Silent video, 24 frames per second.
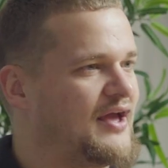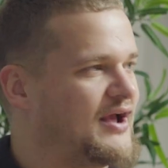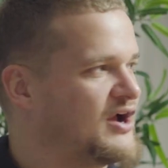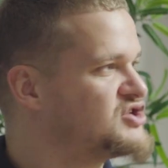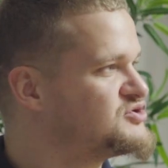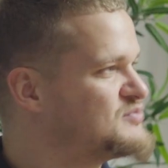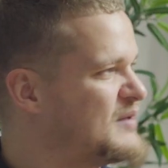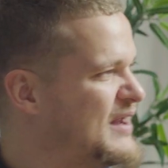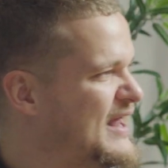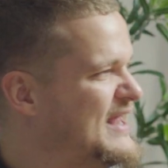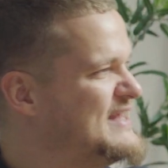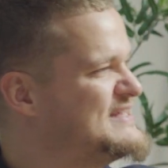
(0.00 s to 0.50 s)

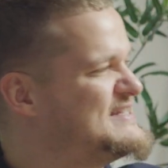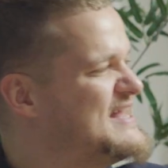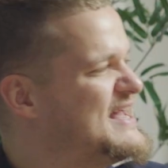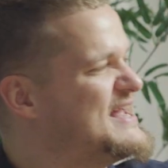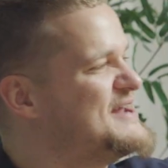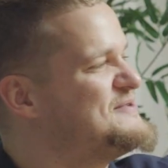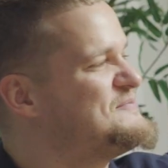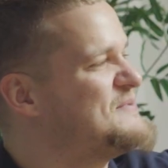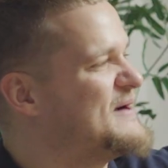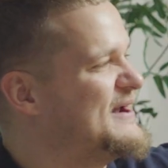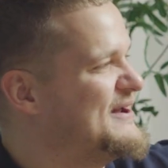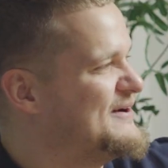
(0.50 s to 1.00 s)
Because he
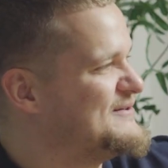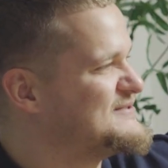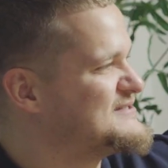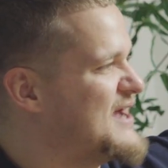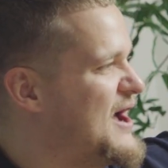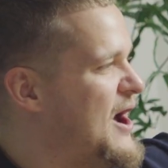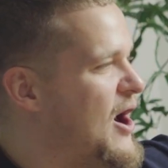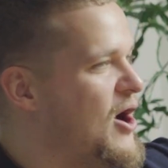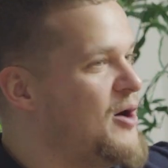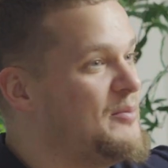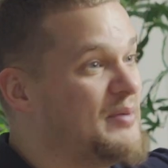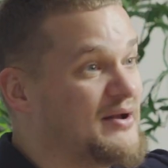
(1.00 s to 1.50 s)
said, when I was
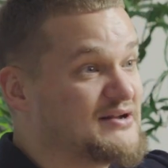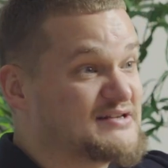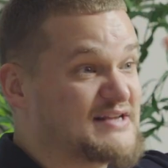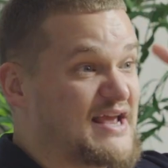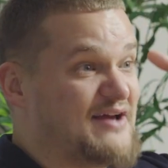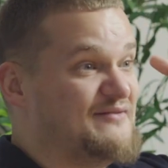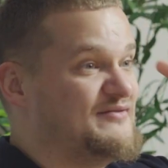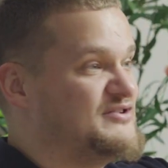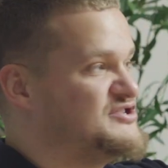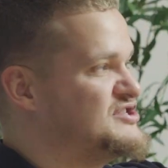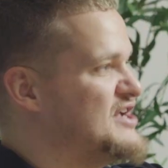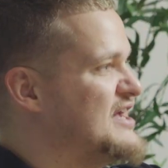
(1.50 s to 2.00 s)
at home and I was
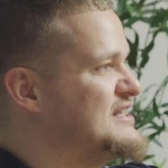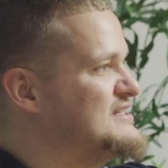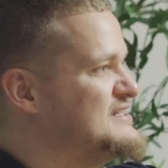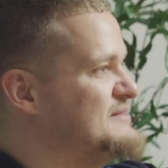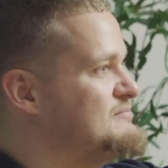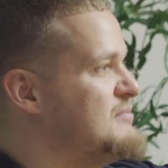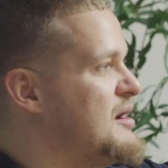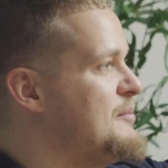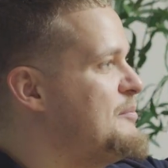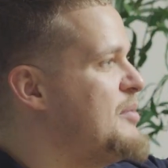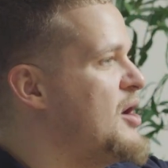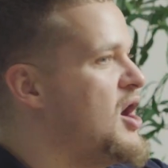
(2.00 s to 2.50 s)
getting rejected,
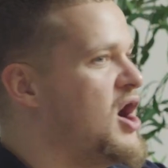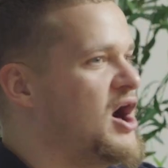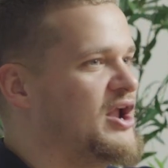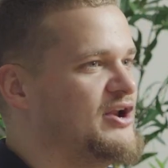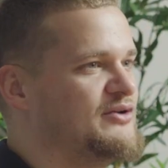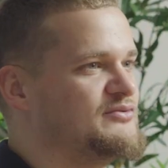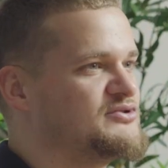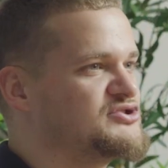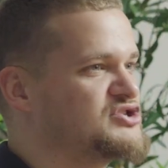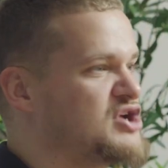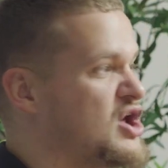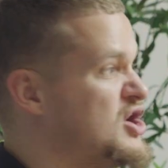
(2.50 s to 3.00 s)
my
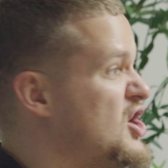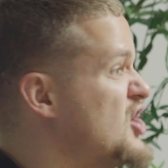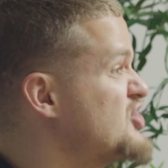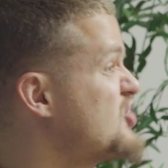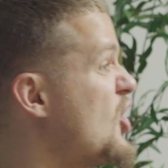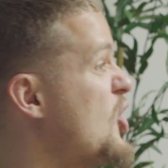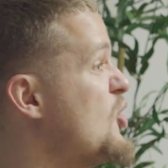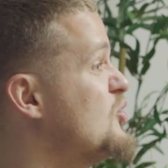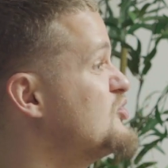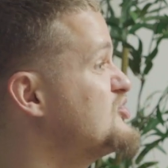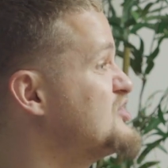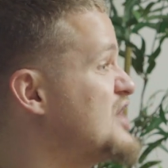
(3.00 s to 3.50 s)
partner was going, I
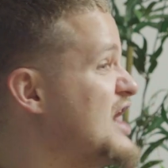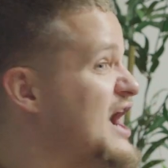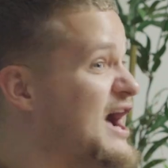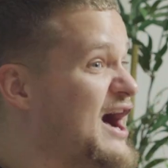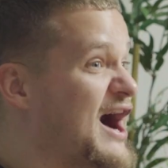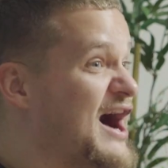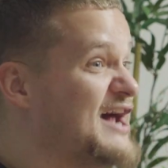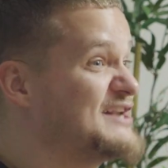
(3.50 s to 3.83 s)
told you.